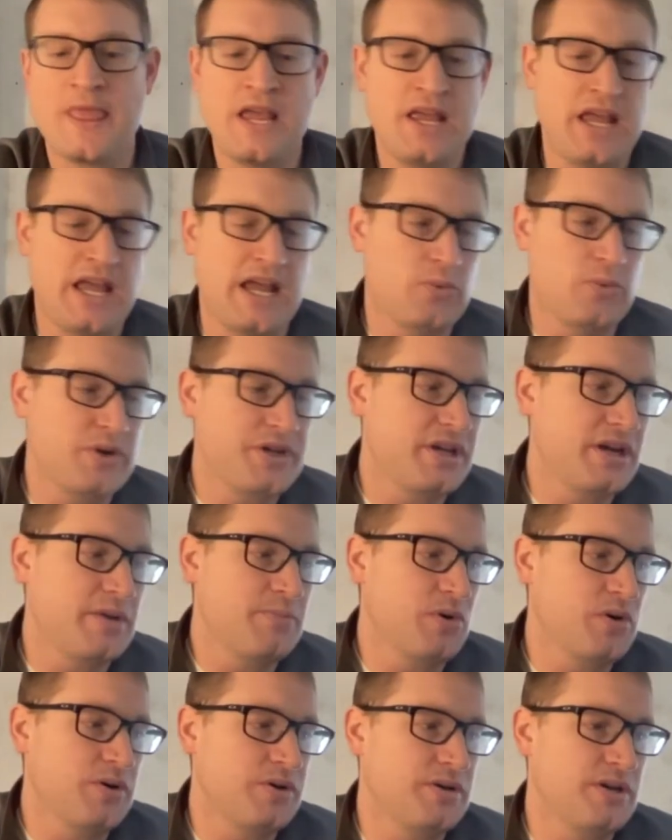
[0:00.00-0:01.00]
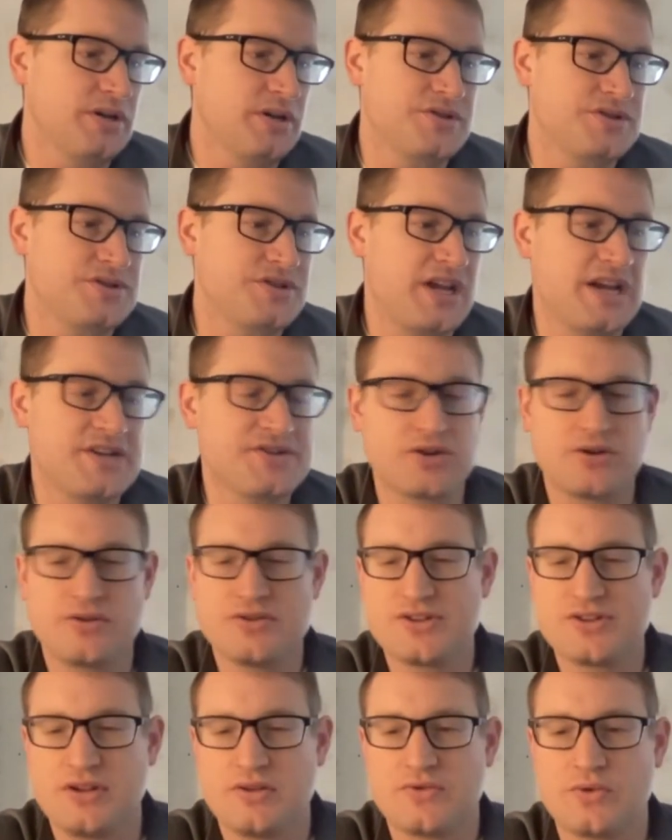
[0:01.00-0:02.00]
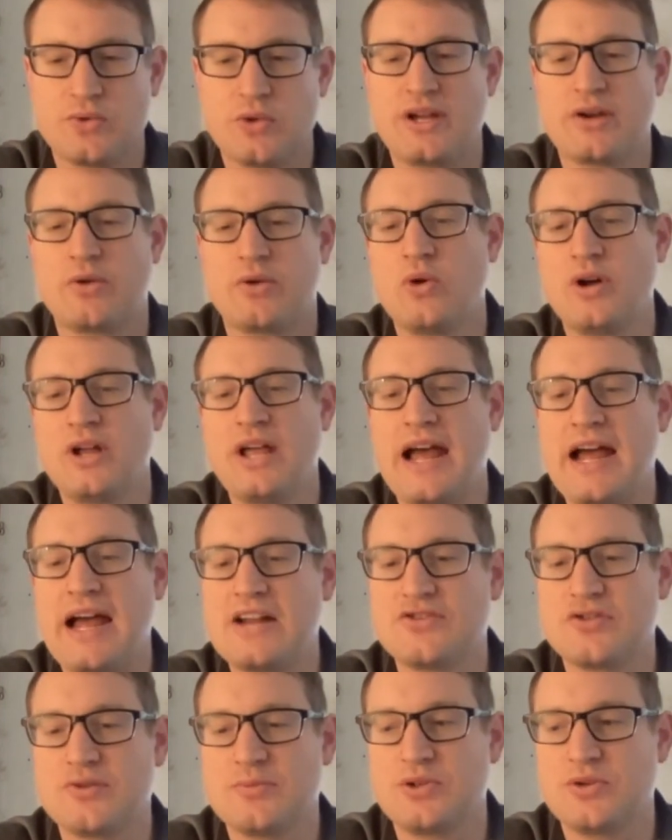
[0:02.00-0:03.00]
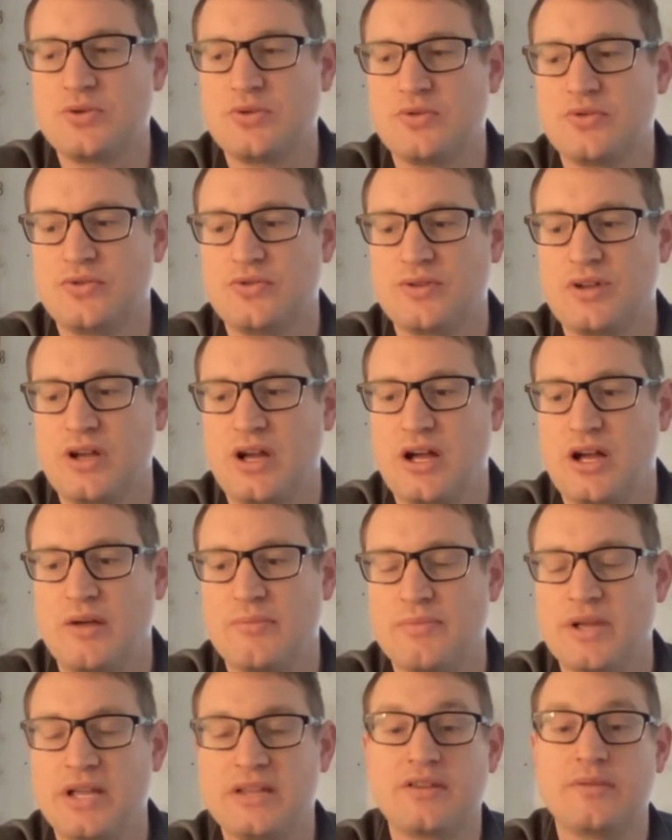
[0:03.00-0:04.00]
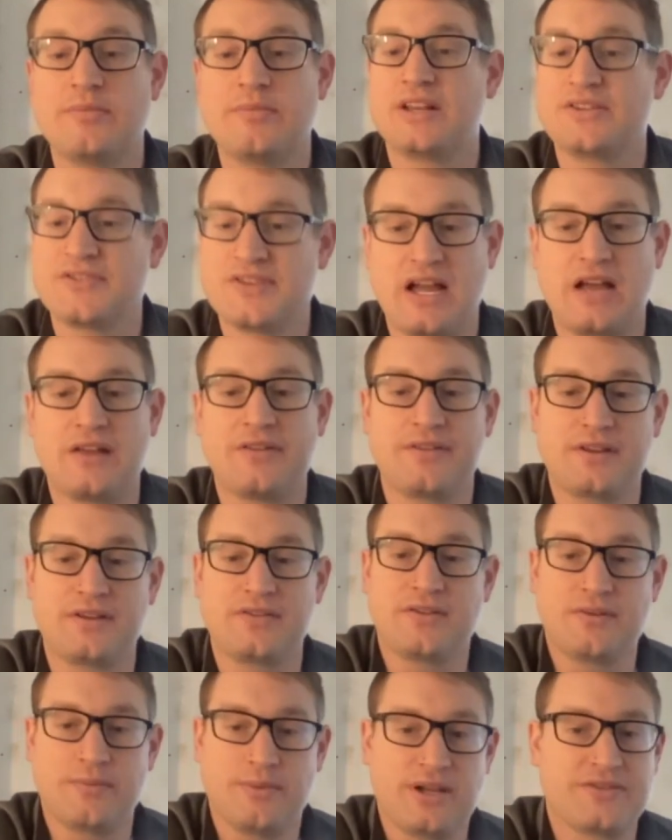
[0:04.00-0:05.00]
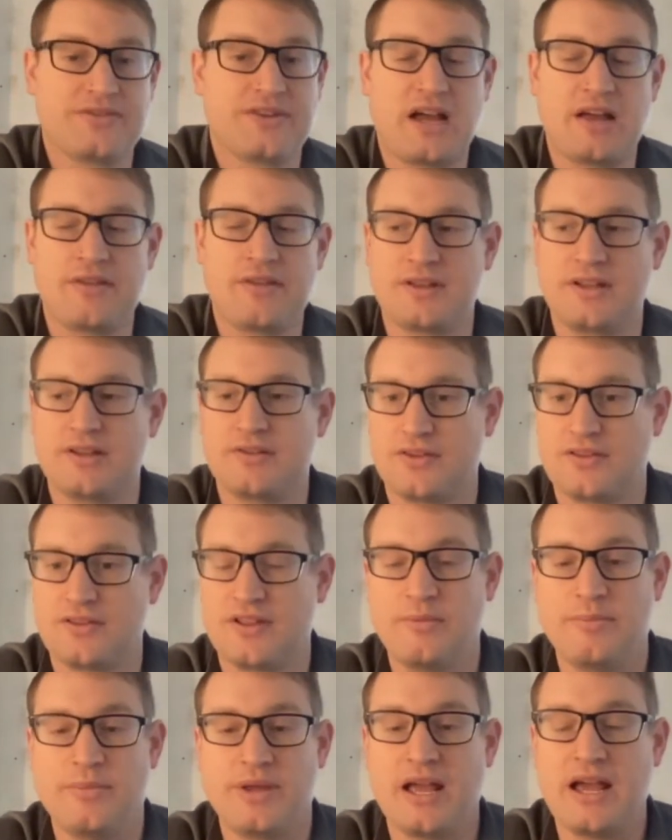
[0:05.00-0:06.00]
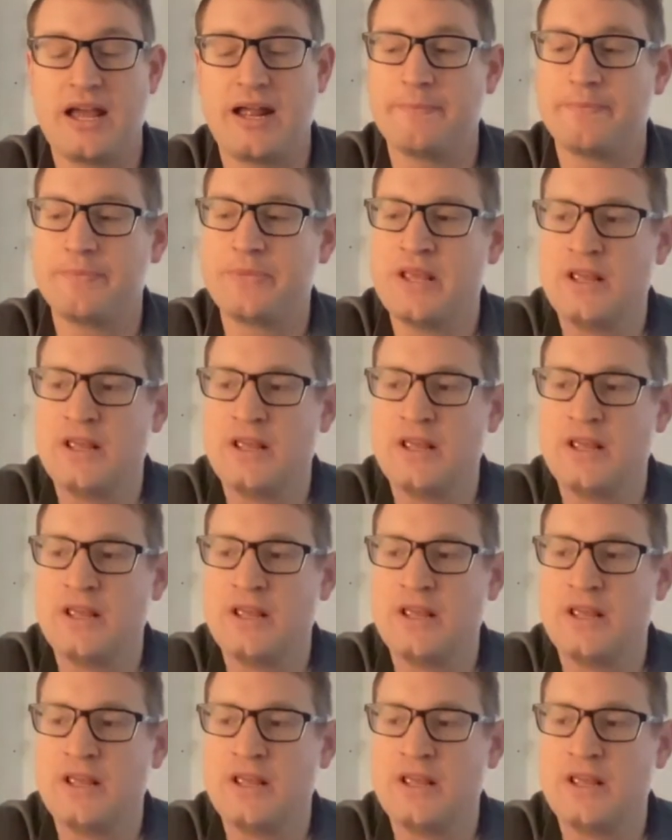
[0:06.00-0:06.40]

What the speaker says: And we kept on just asking ourselves, well, like, what attributes make the best athletes in the NBA?